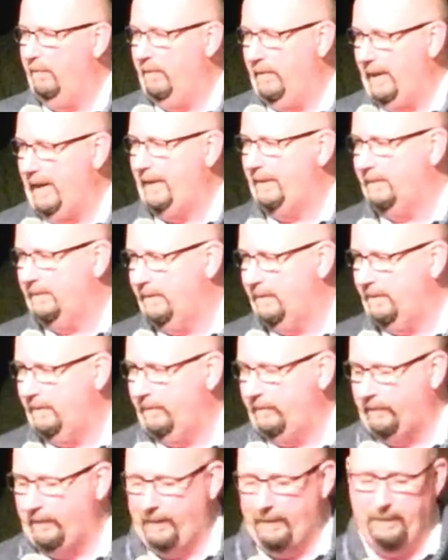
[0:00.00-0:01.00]
that.
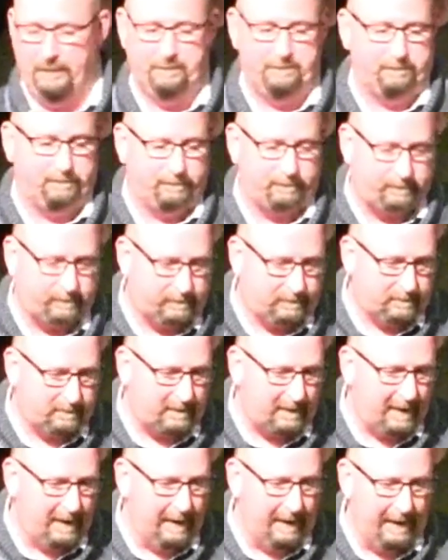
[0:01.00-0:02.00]
So,
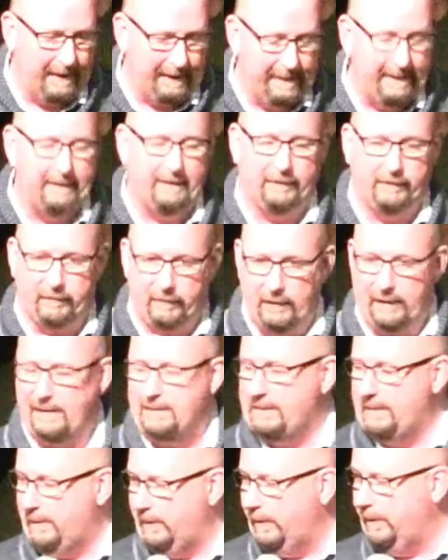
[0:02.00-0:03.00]
and it is
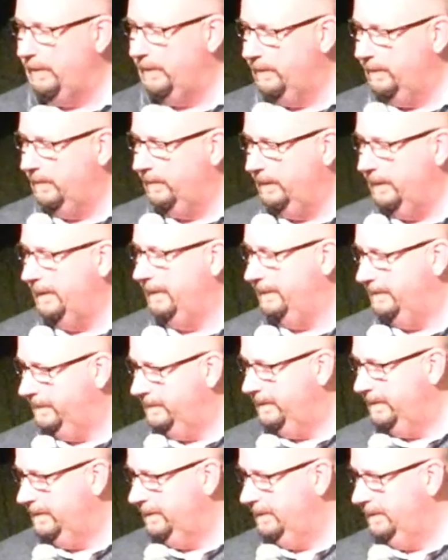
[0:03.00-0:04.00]
crazy hard, right?
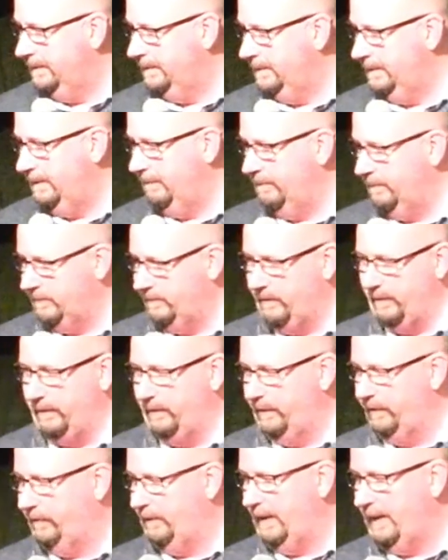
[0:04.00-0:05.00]
Even as
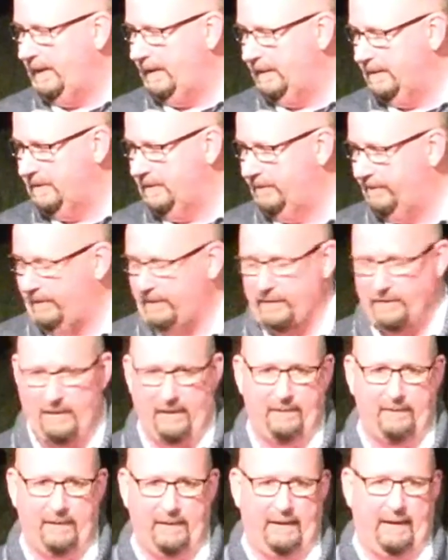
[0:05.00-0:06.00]
Vern is saying as he finished
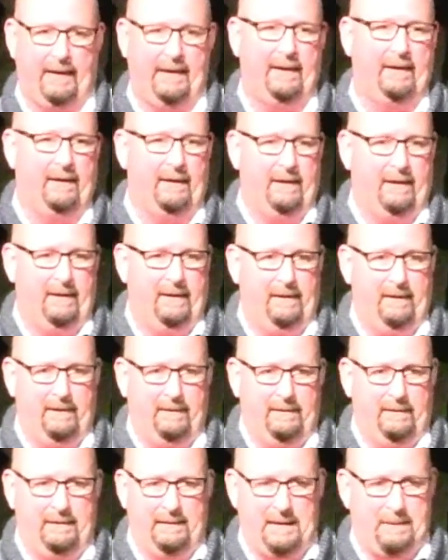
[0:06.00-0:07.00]
up today,
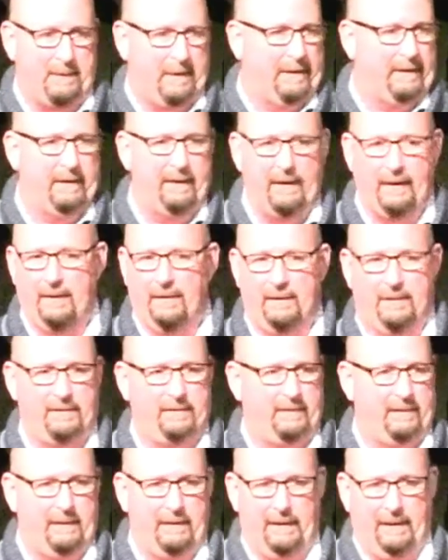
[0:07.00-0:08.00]
deep in there,
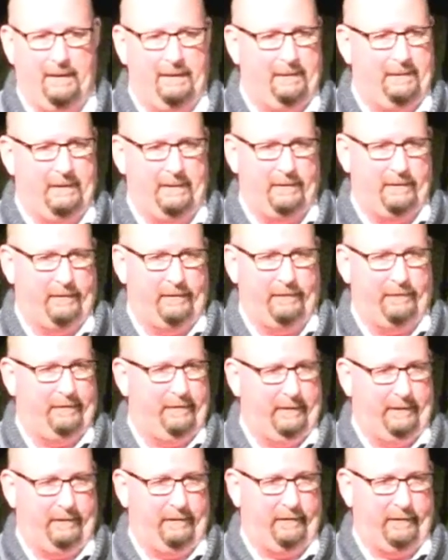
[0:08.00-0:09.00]

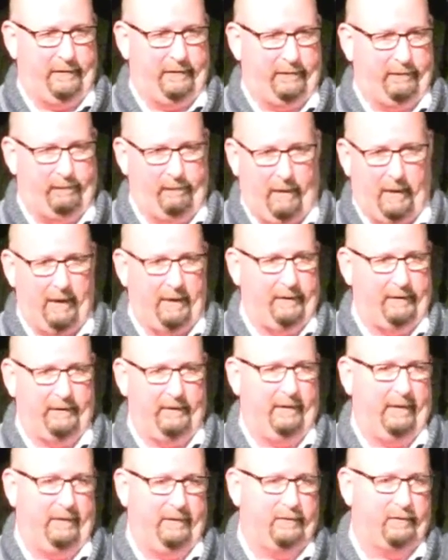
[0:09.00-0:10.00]
there's
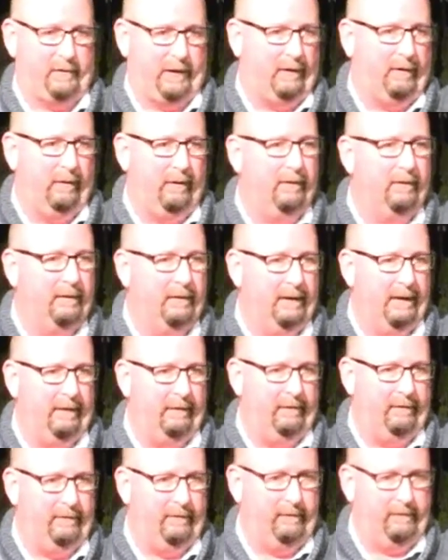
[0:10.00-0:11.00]
parts of struggle
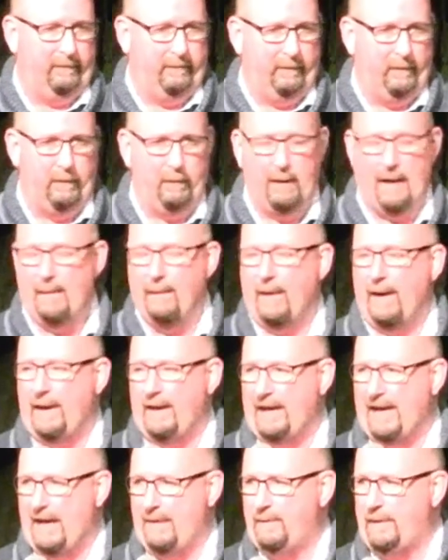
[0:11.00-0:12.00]
of who am I
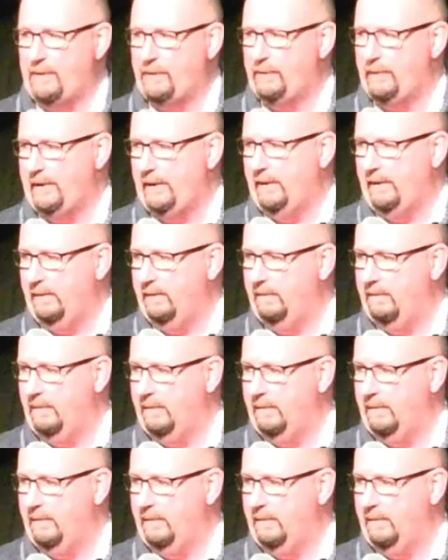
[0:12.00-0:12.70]
and how am I treating